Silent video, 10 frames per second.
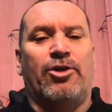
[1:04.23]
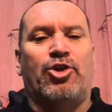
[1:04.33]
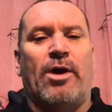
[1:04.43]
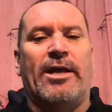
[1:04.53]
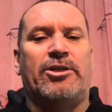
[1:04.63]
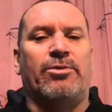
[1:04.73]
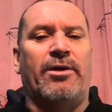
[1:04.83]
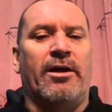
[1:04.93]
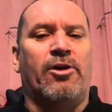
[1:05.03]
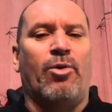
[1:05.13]
you're trying to
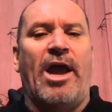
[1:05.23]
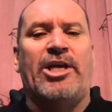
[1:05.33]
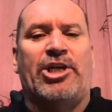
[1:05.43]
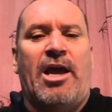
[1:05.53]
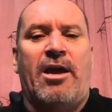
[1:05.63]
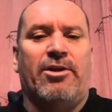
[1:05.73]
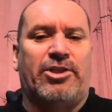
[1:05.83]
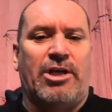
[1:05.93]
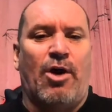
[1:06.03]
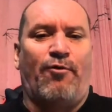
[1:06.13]
ingratiate
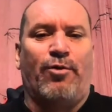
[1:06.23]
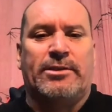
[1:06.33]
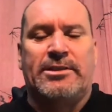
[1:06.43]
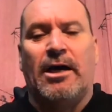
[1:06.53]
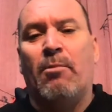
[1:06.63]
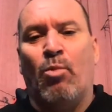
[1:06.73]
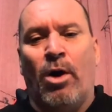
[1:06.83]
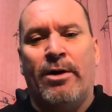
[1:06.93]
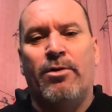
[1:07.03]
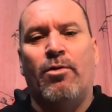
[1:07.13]
yourself with
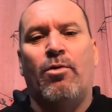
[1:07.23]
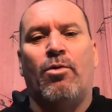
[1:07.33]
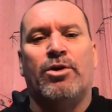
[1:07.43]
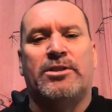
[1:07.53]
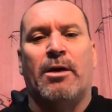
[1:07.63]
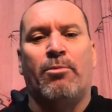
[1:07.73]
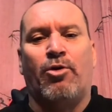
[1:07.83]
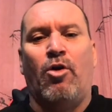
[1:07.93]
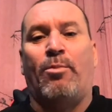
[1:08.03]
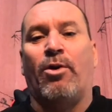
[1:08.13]
someone or some
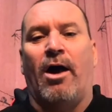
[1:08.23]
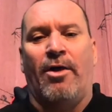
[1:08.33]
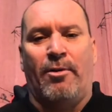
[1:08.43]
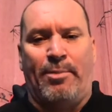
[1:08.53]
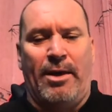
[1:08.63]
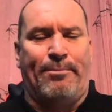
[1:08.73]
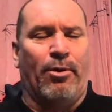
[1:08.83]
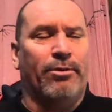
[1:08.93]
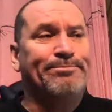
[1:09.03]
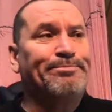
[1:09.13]
group or other
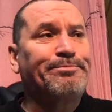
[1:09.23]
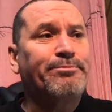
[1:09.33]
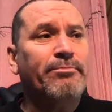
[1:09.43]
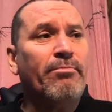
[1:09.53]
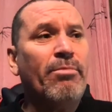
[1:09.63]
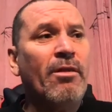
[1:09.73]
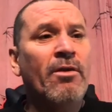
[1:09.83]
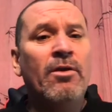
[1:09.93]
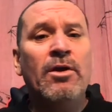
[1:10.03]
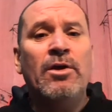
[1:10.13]
people
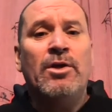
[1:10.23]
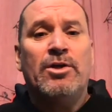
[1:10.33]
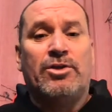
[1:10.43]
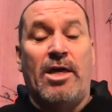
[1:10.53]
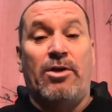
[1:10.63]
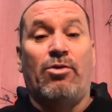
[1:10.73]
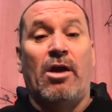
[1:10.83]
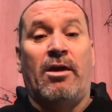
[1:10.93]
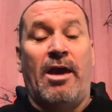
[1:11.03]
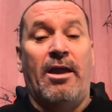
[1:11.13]
so that you
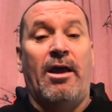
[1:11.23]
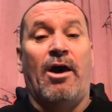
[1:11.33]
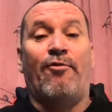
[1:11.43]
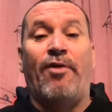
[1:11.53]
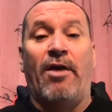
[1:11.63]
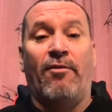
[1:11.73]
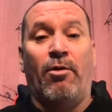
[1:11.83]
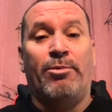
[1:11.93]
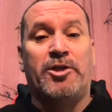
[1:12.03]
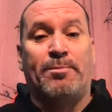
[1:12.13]
can get a favorable
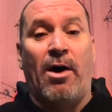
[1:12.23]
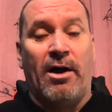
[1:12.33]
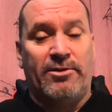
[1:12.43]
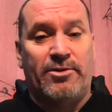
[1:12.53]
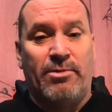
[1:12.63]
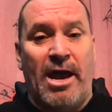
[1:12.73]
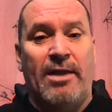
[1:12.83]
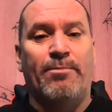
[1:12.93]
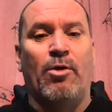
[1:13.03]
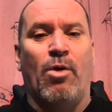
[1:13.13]
response,
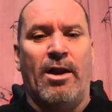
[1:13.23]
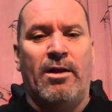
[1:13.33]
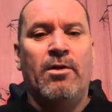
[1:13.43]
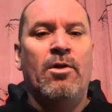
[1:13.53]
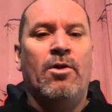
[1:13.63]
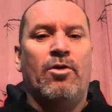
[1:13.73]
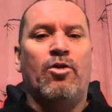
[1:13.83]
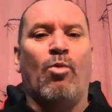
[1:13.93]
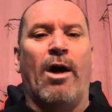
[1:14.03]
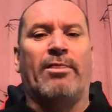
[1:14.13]
right? You
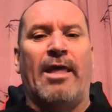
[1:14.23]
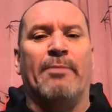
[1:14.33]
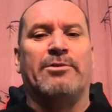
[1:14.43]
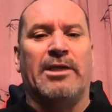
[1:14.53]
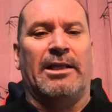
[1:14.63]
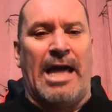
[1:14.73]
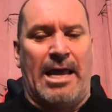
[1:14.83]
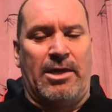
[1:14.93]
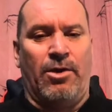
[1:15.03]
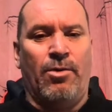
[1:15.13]
want them to
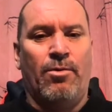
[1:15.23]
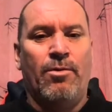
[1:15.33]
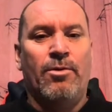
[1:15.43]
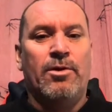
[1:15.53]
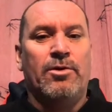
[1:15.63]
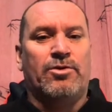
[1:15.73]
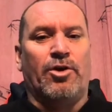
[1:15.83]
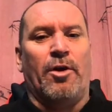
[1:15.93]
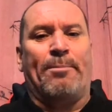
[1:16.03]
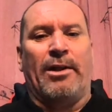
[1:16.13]
like you, so
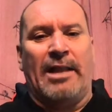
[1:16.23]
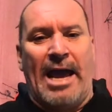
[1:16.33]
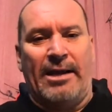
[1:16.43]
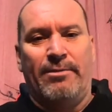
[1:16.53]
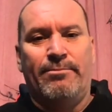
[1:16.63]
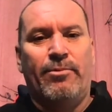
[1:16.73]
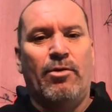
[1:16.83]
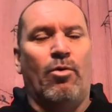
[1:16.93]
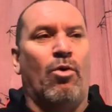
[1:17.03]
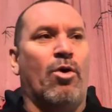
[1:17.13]
you're polite.
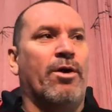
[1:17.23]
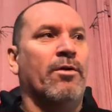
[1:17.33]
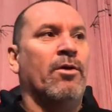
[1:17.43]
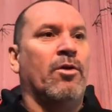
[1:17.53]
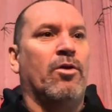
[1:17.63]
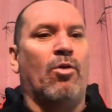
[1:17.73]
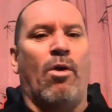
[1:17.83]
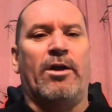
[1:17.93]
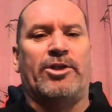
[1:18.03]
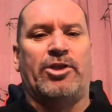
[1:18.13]
Or you
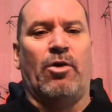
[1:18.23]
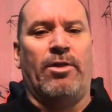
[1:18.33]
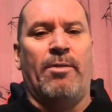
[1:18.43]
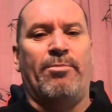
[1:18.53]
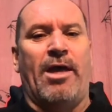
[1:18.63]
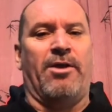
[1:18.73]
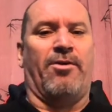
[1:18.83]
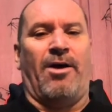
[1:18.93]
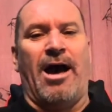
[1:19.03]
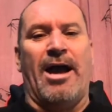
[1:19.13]
want to show them that
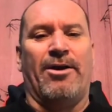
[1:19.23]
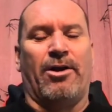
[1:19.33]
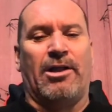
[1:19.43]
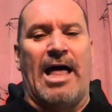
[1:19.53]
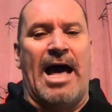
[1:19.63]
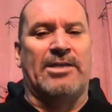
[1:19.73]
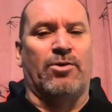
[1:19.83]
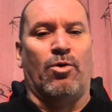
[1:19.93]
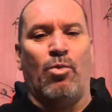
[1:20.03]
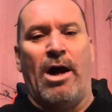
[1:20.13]
you're higher class
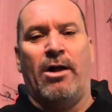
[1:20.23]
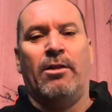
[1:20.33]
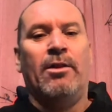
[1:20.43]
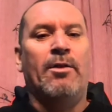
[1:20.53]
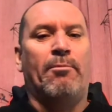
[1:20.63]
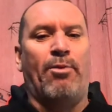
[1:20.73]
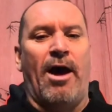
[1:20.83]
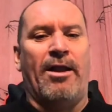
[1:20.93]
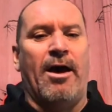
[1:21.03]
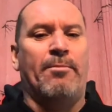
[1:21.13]
or well
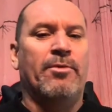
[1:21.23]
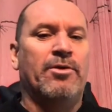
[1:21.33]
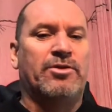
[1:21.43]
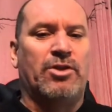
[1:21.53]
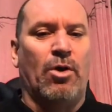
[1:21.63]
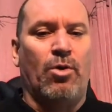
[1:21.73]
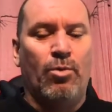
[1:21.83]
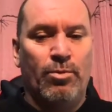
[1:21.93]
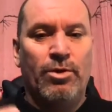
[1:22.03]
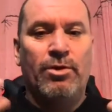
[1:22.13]
brought up,
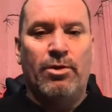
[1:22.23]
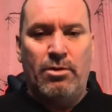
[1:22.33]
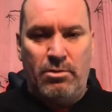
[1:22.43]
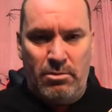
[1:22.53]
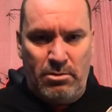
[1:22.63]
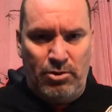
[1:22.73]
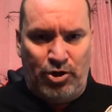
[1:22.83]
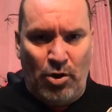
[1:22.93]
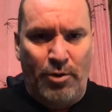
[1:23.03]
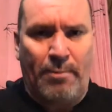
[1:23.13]
so you
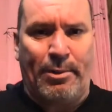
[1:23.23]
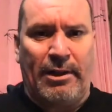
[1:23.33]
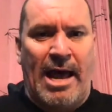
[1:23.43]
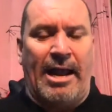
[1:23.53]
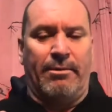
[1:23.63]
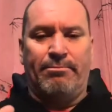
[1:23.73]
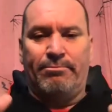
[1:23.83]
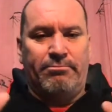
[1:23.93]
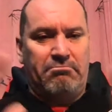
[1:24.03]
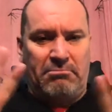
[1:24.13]
show you're polite.
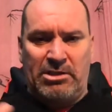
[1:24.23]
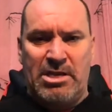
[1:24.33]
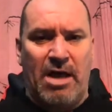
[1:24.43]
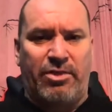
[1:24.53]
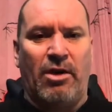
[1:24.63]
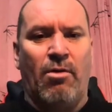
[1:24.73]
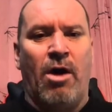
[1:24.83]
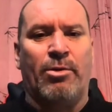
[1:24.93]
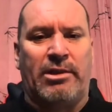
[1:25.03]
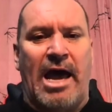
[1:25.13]
There's nothing
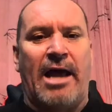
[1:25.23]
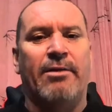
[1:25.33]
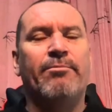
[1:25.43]
wrong with that.